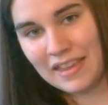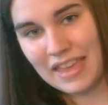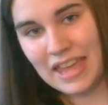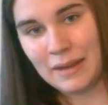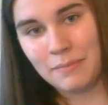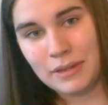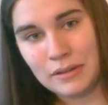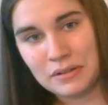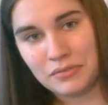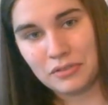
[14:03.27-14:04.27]
and
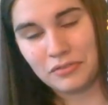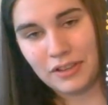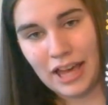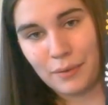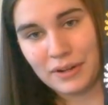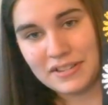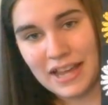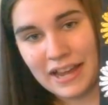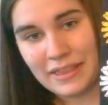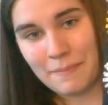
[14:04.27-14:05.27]
beautiful flowers
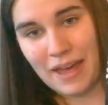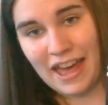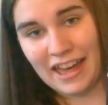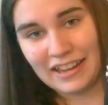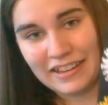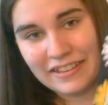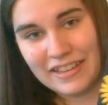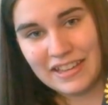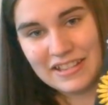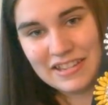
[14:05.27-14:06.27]
on the back.
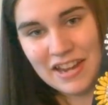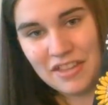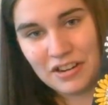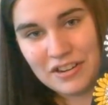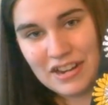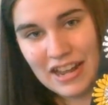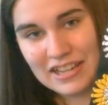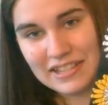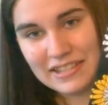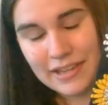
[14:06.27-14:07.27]
It's another
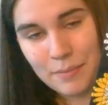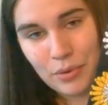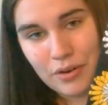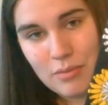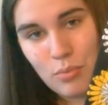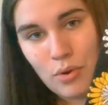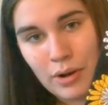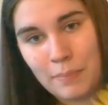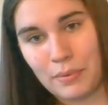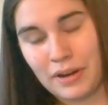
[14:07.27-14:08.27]
nice summery
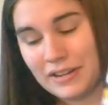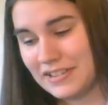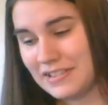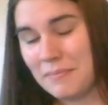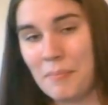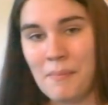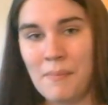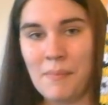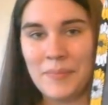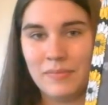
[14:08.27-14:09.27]
warm print.
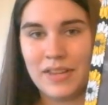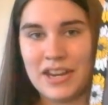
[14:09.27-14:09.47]
And